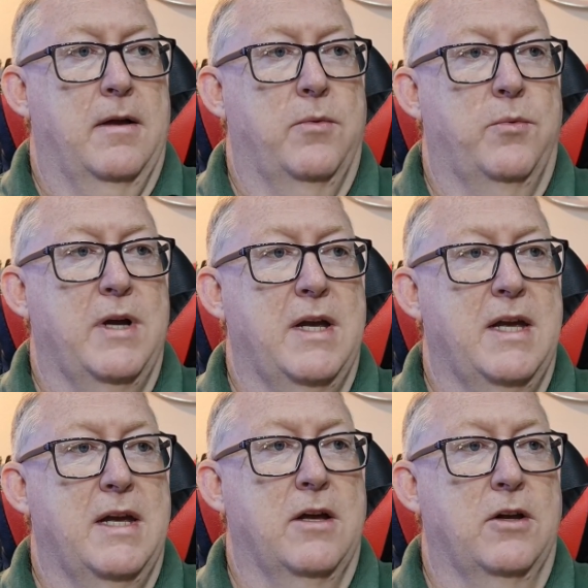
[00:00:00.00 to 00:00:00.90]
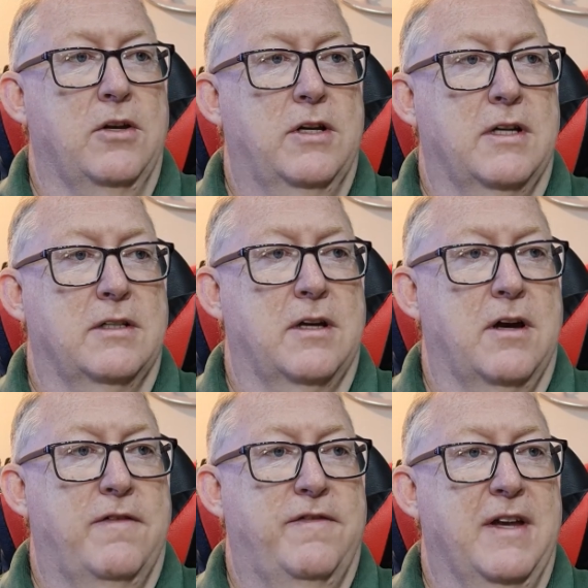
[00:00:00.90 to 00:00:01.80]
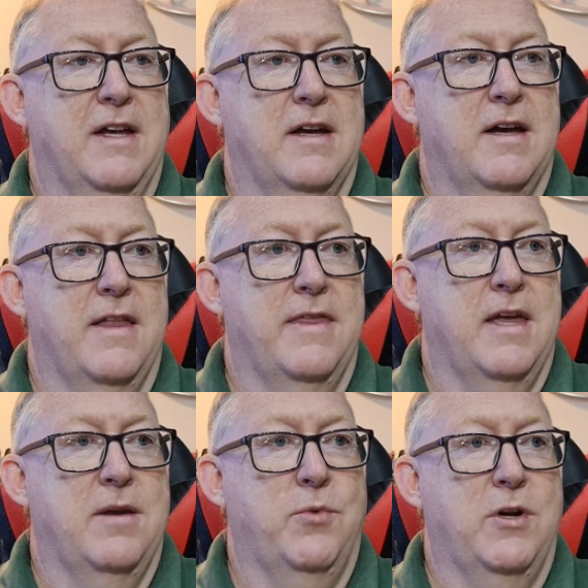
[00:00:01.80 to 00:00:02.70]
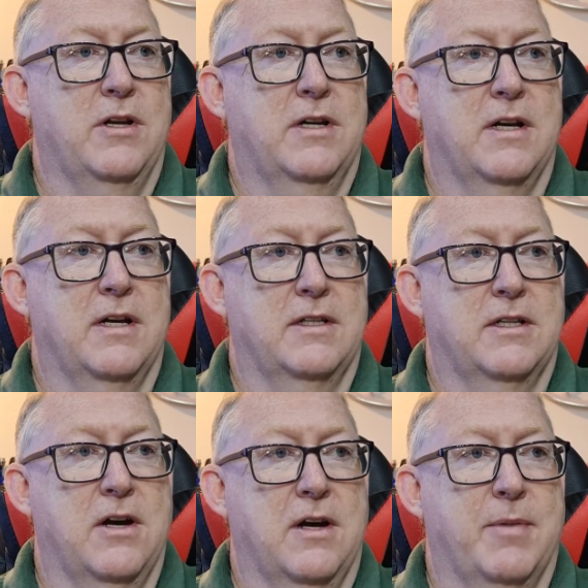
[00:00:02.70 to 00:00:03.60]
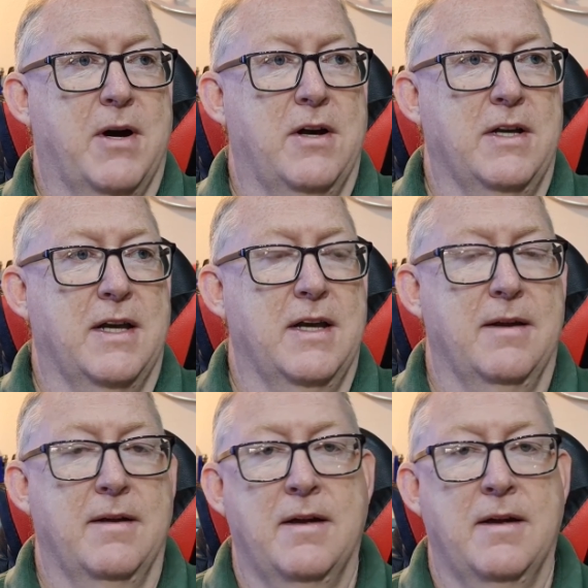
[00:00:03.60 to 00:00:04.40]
we look at our finger and then we look at a target behind it,